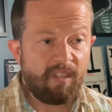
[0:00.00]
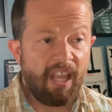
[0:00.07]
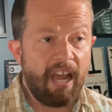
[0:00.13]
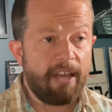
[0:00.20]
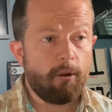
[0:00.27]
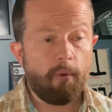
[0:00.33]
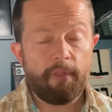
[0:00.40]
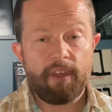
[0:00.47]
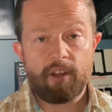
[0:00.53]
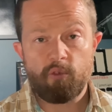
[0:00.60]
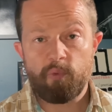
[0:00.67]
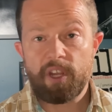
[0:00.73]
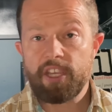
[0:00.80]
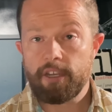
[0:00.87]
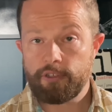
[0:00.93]
I don't think
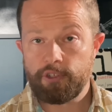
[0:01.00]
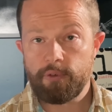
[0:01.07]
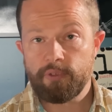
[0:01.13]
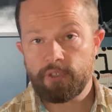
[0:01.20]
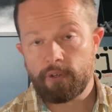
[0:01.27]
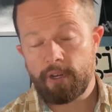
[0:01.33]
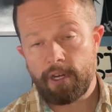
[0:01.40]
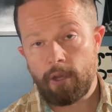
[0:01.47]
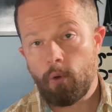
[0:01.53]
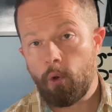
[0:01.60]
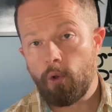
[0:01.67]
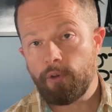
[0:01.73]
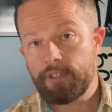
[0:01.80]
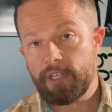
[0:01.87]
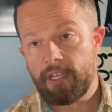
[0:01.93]
reissues are going to
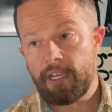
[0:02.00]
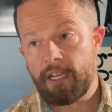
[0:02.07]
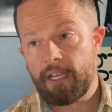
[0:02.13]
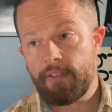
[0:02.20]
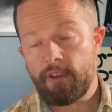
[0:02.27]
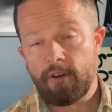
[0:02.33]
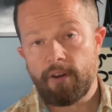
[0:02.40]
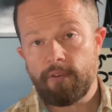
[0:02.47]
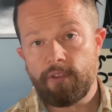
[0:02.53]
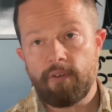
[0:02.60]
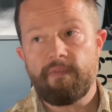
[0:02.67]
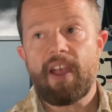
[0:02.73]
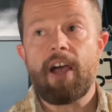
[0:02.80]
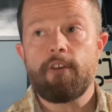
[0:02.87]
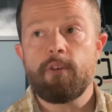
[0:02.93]
hold uh, their their
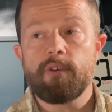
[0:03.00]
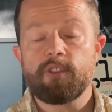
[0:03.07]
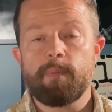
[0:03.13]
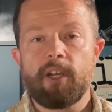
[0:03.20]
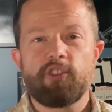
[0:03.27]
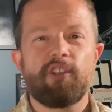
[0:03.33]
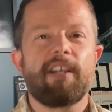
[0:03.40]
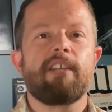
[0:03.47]
value as much.